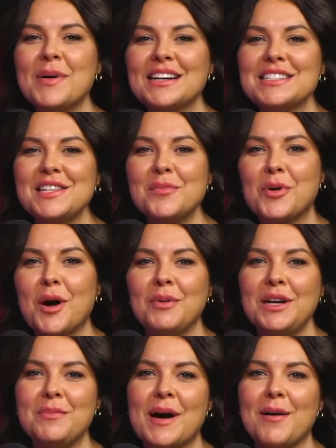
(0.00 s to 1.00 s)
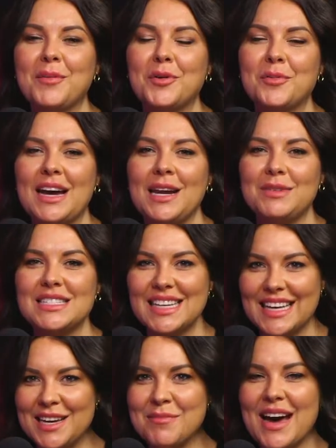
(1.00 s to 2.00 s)
to the Property Buyble. My name is
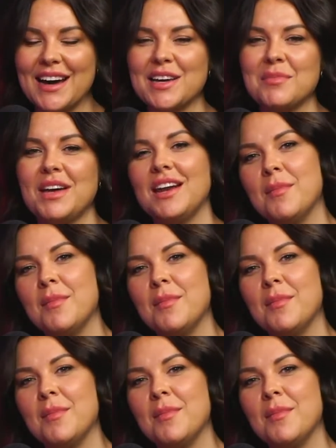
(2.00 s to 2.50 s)
Kim Ackerman.